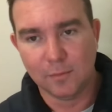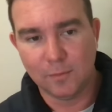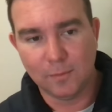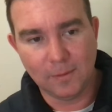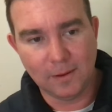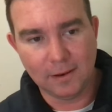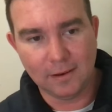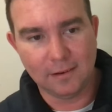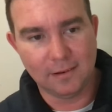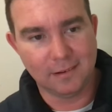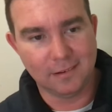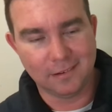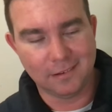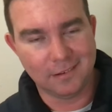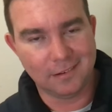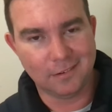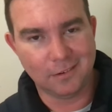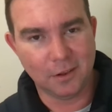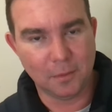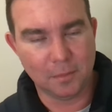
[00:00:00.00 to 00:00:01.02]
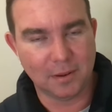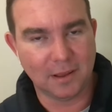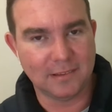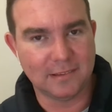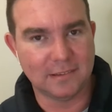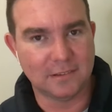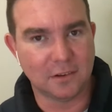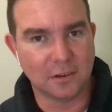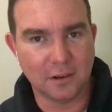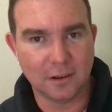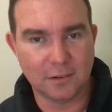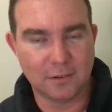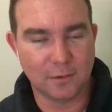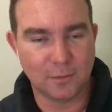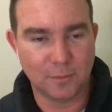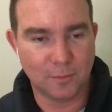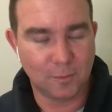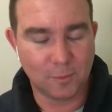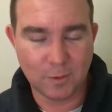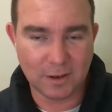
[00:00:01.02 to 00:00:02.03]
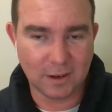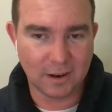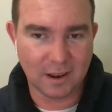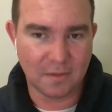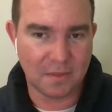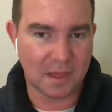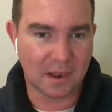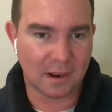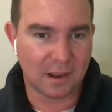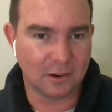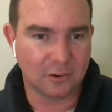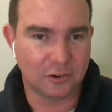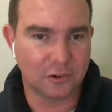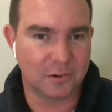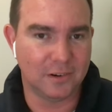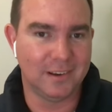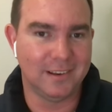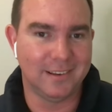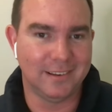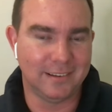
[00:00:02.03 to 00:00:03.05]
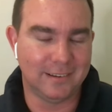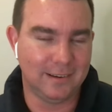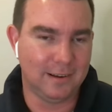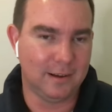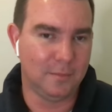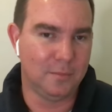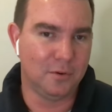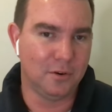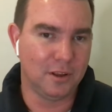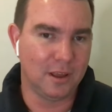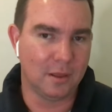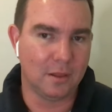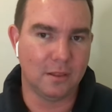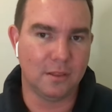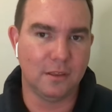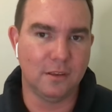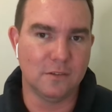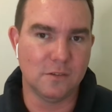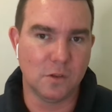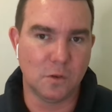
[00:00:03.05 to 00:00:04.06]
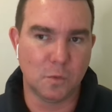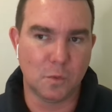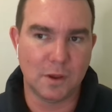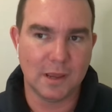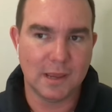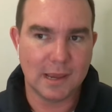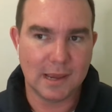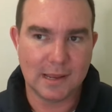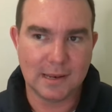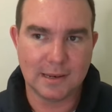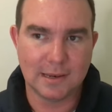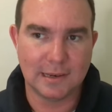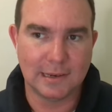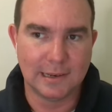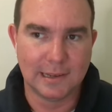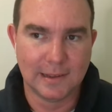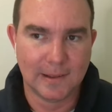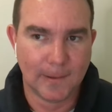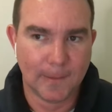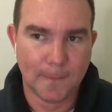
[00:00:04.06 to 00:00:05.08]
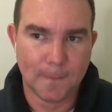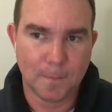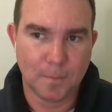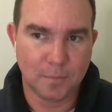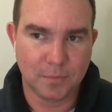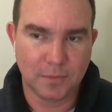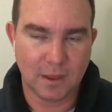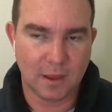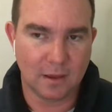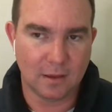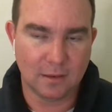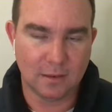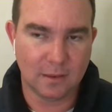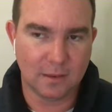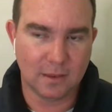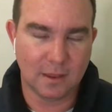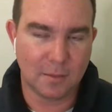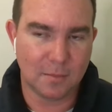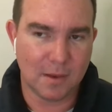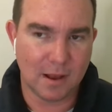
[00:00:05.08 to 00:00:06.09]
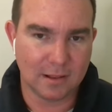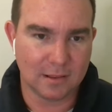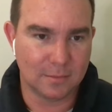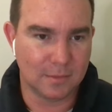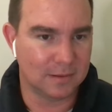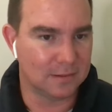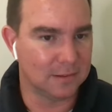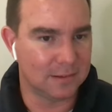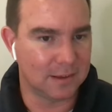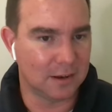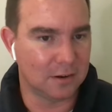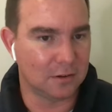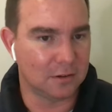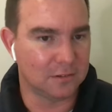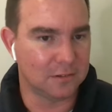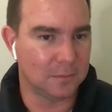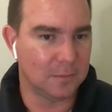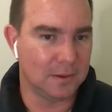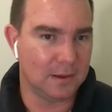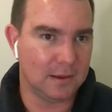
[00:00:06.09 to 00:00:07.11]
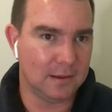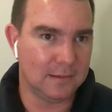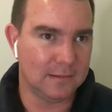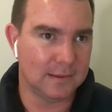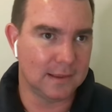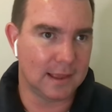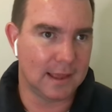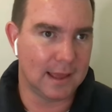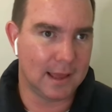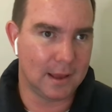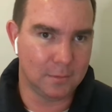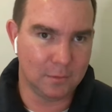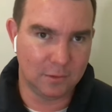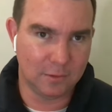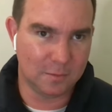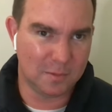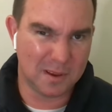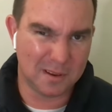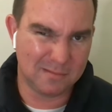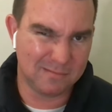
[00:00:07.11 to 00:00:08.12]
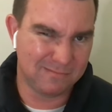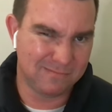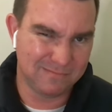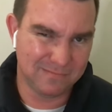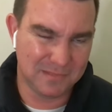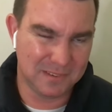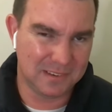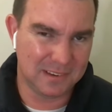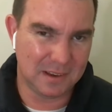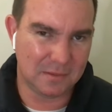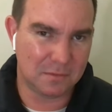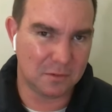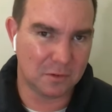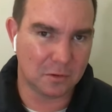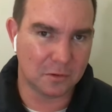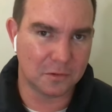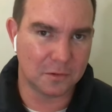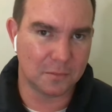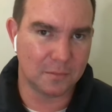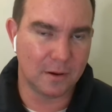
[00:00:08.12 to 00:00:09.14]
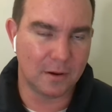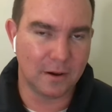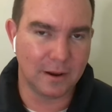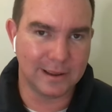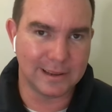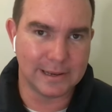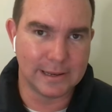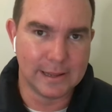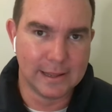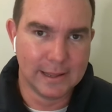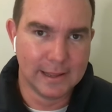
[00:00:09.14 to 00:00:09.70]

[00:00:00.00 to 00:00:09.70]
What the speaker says: A lot of the places I go to, we don't have that luxury. I bought a couple of things on the weekend and, they marked them up to $10 a piece, which is about $7 American.